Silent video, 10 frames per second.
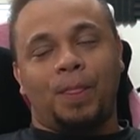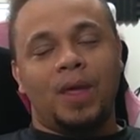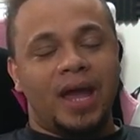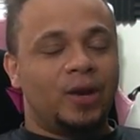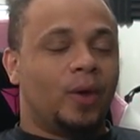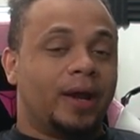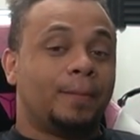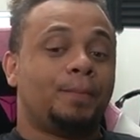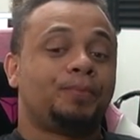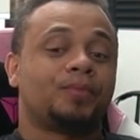Anyway,
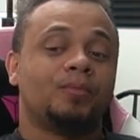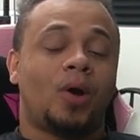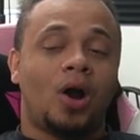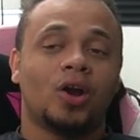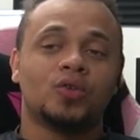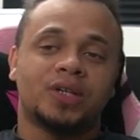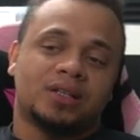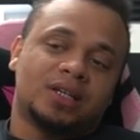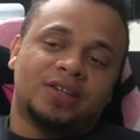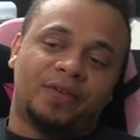my heart goes
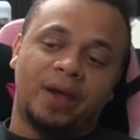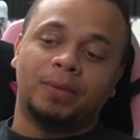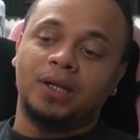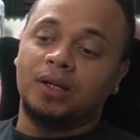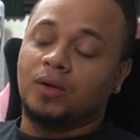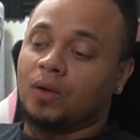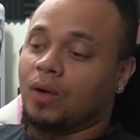out to his family.